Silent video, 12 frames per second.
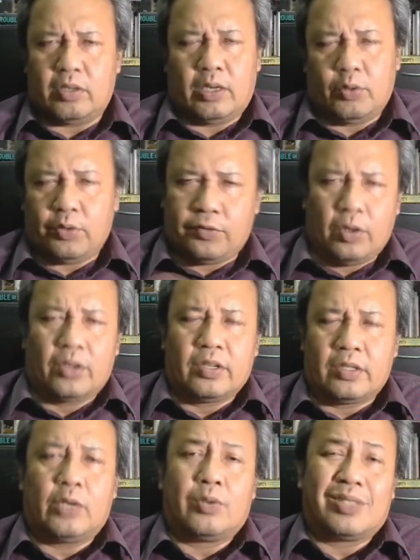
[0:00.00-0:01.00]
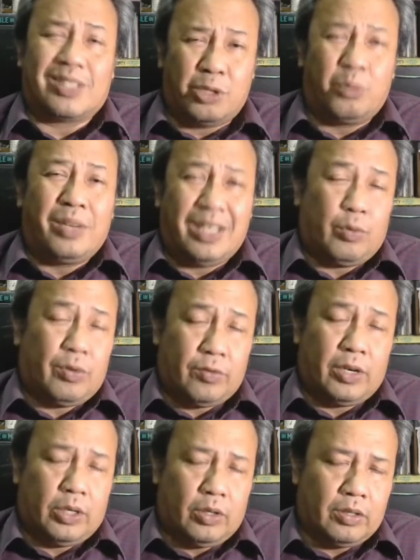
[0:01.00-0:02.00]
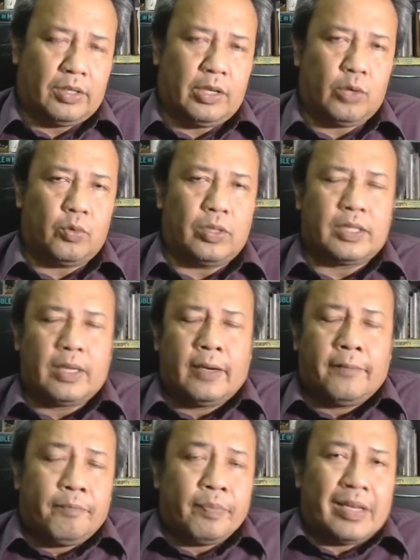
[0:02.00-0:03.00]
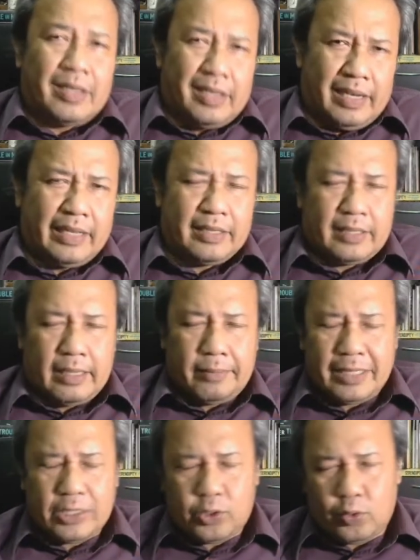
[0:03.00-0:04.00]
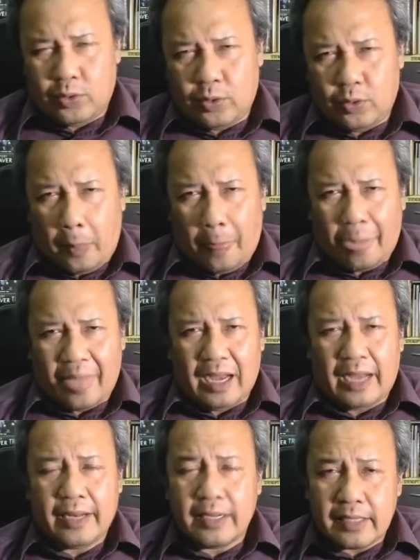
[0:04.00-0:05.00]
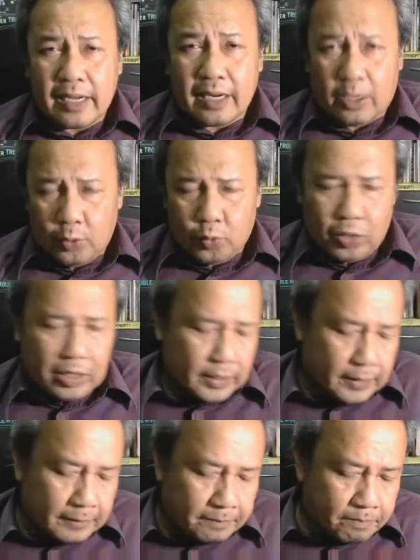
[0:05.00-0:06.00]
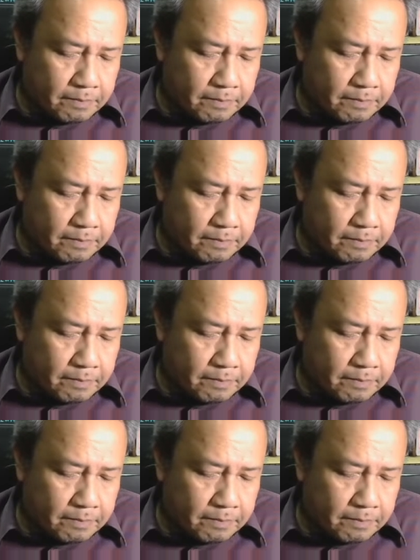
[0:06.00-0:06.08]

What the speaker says: Now we've got the sequence. Assuming that we've already got a sequence, the next step is to understand how it works.